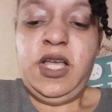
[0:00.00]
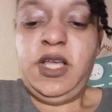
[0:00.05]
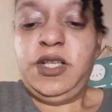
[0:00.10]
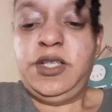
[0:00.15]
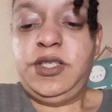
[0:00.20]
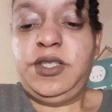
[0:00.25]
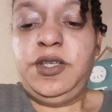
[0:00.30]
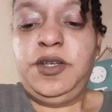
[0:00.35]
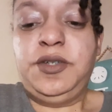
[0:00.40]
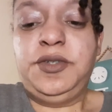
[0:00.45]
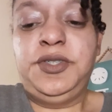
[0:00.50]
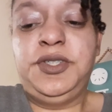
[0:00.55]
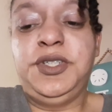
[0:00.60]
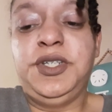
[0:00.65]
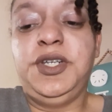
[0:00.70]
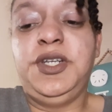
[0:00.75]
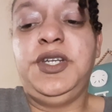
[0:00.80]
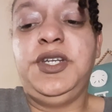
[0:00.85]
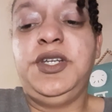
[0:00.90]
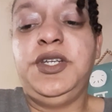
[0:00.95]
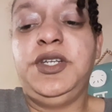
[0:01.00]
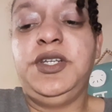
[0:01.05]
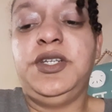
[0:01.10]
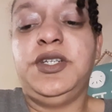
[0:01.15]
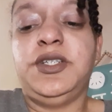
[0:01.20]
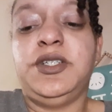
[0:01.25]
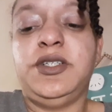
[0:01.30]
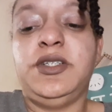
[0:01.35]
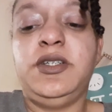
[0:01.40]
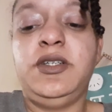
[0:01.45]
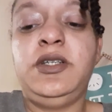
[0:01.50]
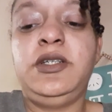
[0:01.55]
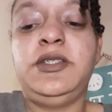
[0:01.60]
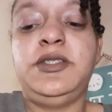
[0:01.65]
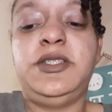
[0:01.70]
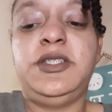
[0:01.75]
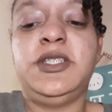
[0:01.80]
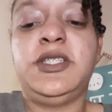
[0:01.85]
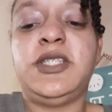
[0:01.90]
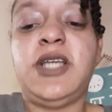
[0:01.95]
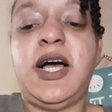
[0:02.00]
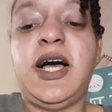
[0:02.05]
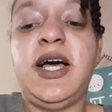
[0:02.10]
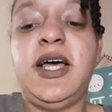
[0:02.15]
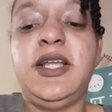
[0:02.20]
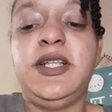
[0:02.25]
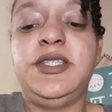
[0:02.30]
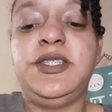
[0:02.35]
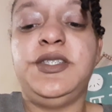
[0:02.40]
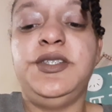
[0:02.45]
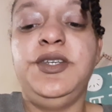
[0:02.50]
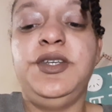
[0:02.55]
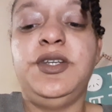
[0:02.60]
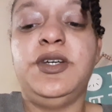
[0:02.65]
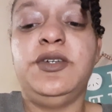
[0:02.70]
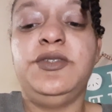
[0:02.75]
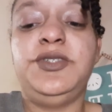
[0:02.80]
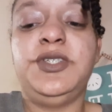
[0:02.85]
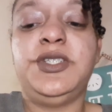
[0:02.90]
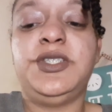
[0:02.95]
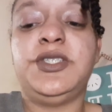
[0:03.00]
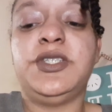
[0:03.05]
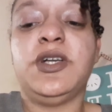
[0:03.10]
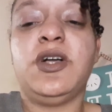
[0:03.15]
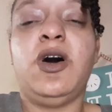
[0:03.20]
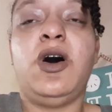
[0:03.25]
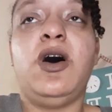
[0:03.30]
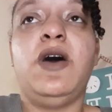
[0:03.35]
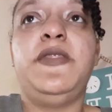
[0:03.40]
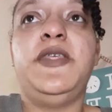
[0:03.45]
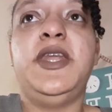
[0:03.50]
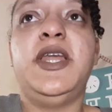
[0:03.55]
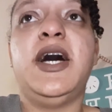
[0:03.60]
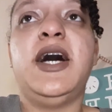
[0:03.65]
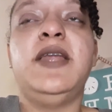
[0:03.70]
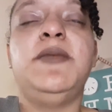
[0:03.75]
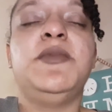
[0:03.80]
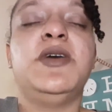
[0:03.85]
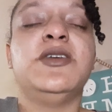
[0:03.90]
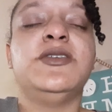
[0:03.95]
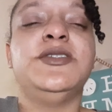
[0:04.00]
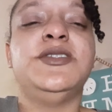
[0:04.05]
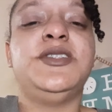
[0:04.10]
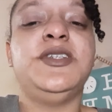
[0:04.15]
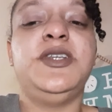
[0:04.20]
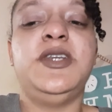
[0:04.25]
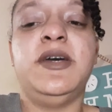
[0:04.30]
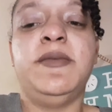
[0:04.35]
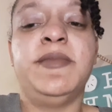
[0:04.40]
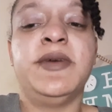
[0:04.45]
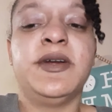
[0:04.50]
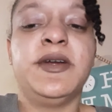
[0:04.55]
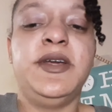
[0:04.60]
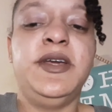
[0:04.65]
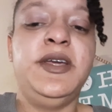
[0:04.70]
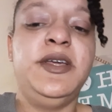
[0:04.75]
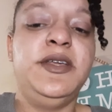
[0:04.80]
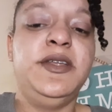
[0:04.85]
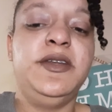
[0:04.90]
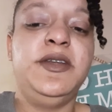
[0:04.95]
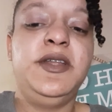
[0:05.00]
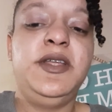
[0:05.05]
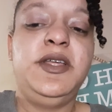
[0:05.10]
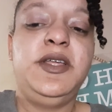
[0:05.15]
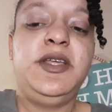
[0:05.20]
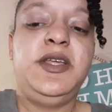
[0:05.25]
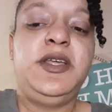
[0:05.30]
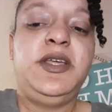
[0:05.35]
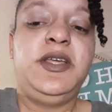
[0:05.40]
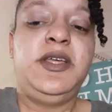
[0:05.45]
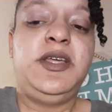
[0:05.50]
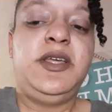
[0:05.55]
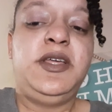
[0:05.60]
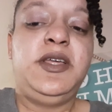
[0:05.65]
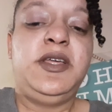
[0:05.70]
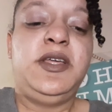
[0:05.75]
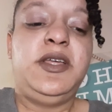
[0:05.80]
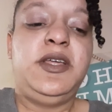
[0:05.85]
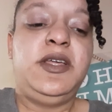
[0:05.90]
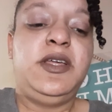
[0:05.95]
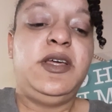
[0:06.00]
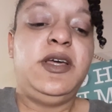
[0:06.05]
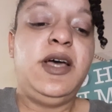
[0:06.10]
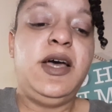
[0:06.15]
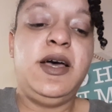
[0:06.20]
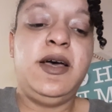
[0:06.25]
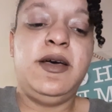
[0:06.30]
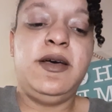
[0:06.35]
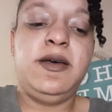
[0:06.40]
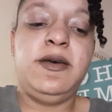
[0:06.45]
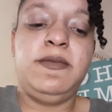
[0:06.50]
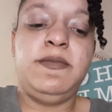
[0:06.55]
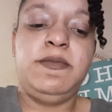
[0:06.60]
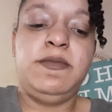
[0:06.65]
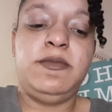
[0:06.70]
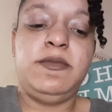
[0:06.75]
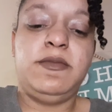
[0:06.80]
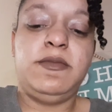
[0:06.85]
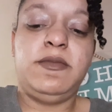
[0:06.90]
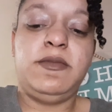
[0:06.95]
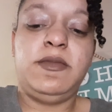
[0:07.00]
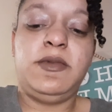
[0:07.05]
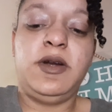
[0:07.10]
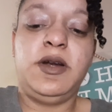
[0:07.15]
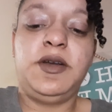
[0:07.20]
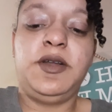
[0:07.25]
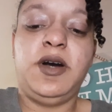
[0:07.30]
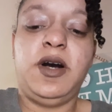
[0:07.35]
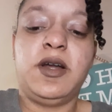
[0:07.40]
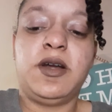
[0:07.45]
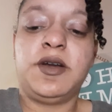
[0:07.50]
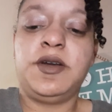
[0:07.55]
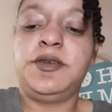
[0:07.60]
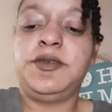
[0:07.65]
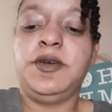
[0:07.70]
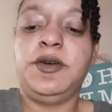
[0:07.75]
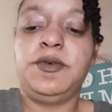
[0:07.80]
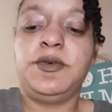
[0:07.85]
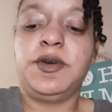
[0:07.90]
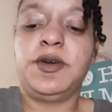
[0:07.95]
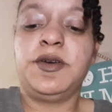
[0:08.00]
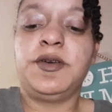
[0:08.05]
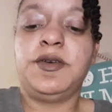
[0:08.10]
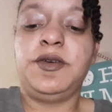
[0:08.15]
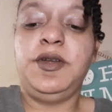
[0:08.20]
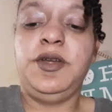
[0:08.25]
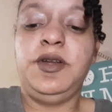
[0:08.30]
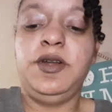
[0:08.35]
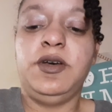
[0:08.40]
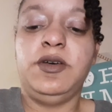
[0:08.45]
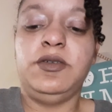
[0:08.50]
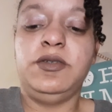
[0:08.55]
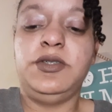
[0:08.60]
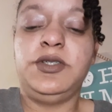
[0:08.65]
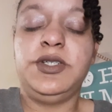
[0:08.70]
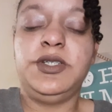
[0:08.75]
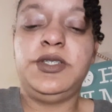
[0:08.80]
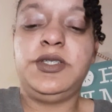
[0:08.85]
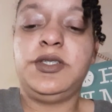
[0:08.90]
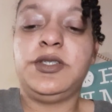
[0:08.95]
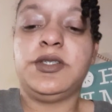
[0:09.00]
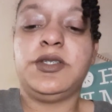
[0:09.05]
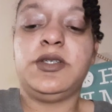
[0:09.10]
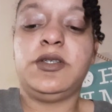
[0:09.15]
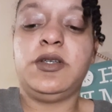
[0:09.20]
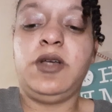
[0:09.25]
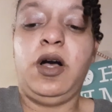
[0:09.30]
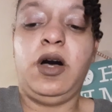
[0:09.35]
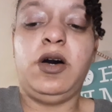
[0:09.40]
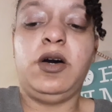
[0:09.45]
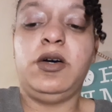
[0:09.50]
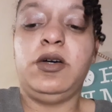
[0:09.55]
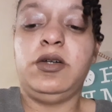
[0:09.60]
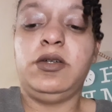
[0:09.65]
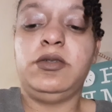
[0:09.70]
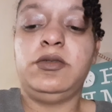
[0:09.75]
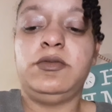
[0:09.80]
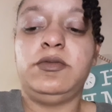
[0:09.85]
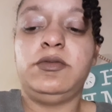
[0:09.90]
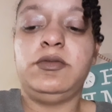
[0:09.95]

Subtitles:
so she decides, just to call the non-emergency number. And her daughter told her, just call,